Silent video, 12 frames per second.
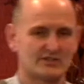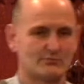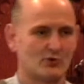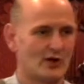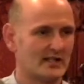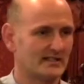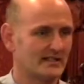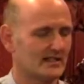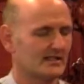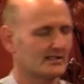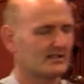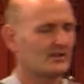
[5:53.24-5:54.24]
let's pray
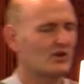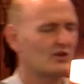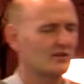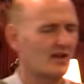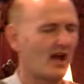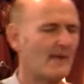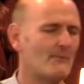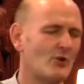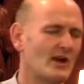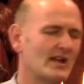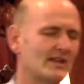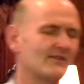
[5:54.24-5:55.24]
together. God, I
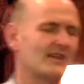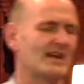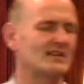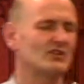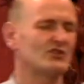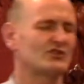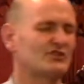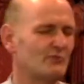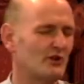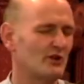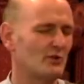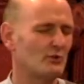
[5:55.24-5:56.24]
pray that your
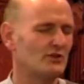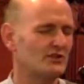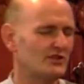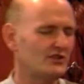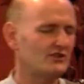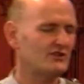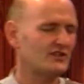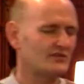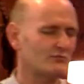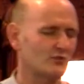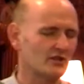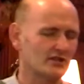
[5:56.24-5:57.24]
Spirit would use
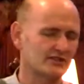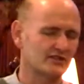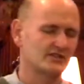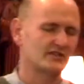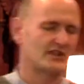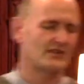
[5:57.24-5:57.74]
these words